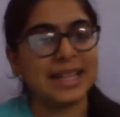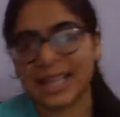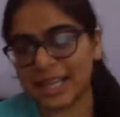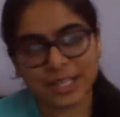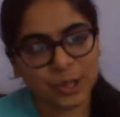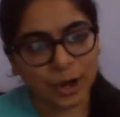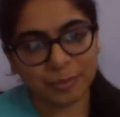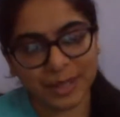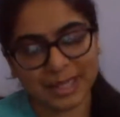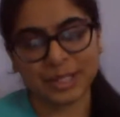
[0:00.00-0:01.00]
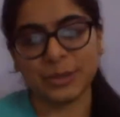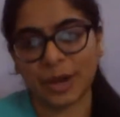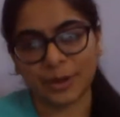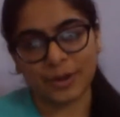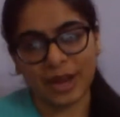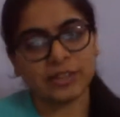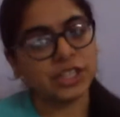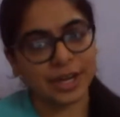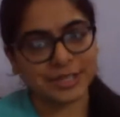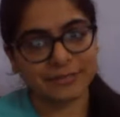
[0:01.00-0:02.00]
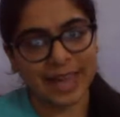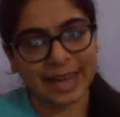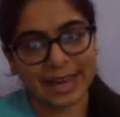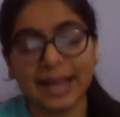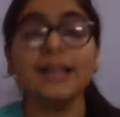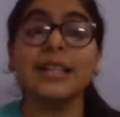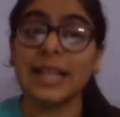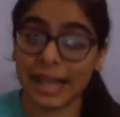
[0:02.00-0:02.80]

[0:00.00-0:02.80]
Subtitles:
that does not mean that you don't have a chance of getting it.